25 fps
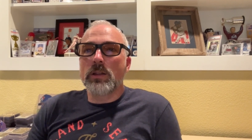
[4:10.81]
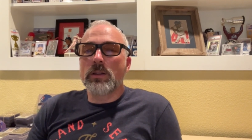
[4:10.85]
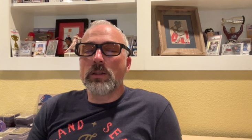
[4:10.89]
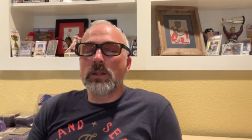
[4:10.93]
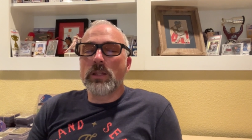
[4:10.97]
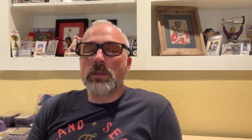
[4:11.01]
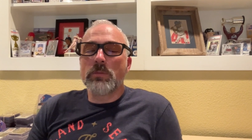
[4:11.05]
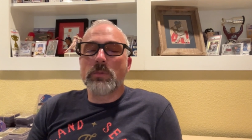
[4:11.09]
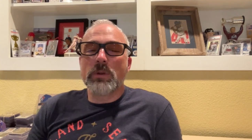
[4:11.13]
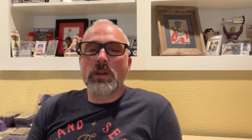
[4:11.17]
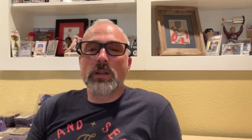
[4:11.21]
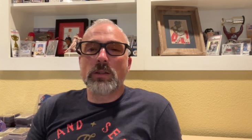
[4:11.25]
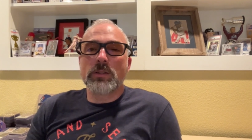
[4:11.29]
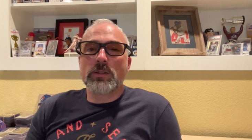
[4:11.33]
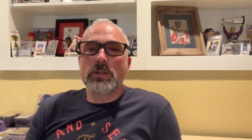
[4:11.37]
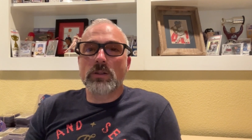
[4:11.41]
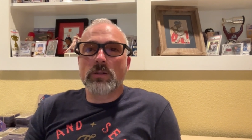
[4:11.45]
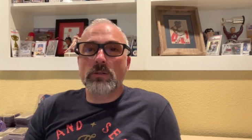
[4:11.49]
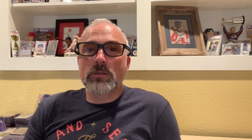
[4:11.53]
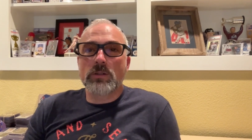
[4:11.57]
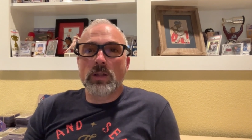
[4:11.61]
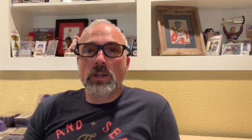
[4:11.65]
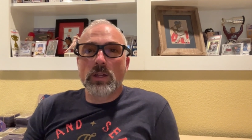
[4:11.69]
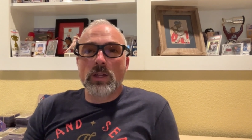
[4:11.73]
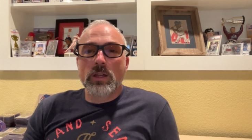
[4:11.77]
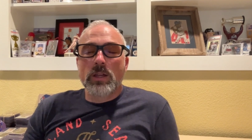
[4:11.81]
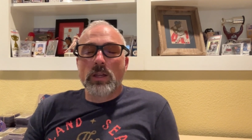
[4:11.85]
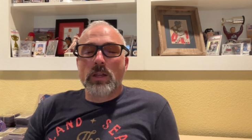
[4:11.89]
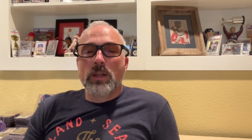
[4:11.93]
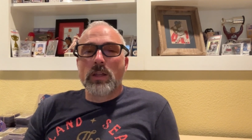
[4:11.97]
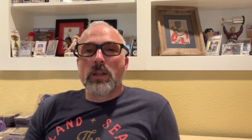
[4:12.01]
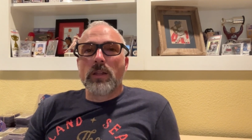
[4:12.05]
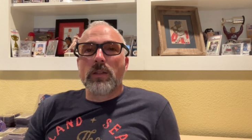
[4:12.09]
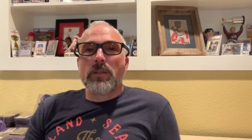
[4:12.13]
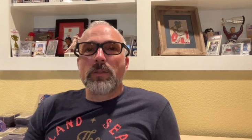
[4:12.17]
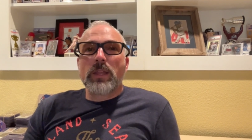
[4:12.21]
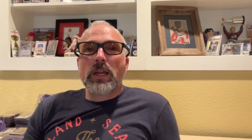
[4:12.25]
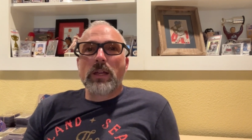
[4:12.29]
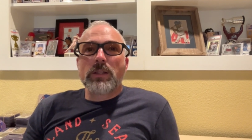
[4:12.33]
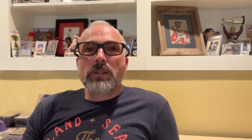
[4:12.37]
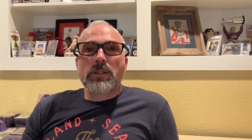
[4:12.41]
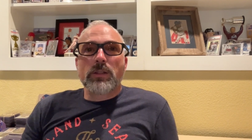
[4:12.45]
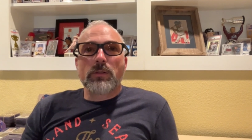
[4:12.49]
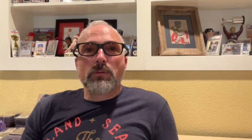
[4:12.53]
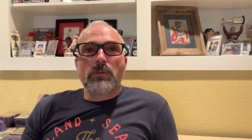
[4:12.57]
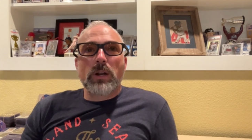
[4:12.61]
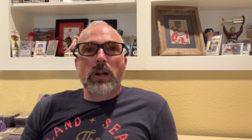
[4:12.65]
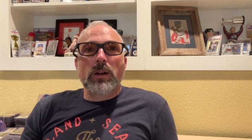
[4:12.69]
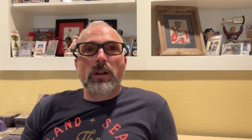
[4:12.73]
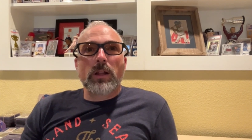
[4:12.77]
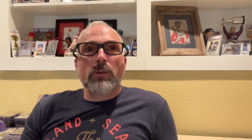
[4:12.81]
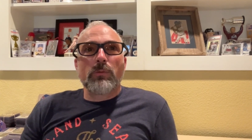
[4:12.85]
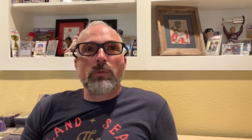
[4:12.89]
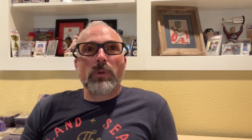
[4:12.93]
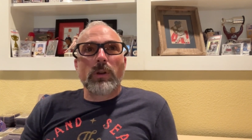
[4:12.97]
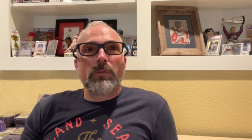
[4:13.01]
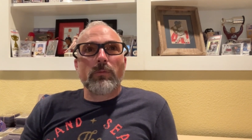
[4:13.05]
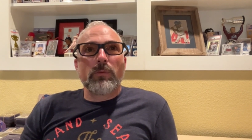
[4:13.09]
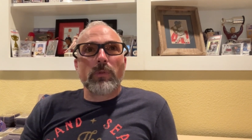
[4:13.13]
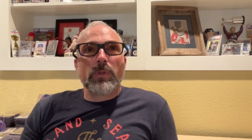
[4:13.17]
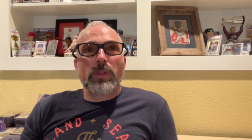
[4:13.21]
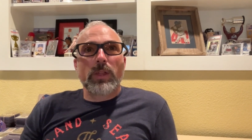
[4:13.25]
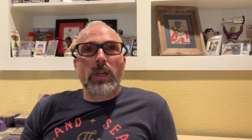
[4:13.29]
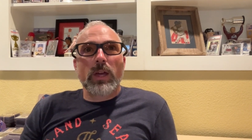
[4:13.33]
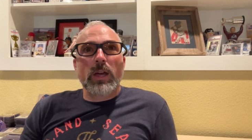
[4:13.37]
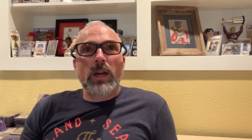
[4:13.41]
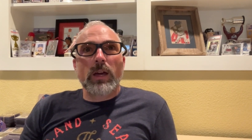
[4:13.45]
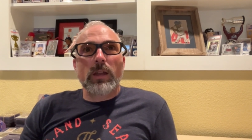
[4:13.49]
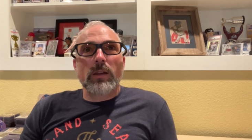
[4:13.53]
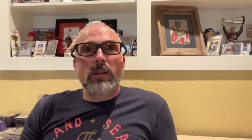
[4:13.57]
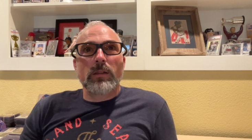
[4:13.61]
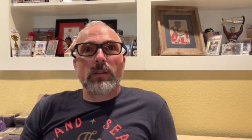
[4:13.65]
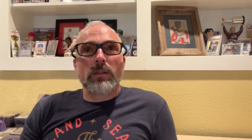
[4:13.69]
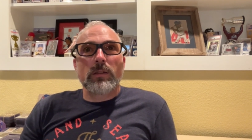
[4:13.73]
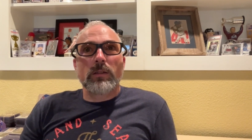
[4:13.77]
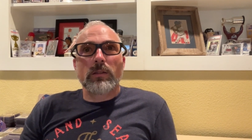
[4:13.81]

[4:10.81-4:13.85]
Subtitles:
eBay, so that's the route I went with that.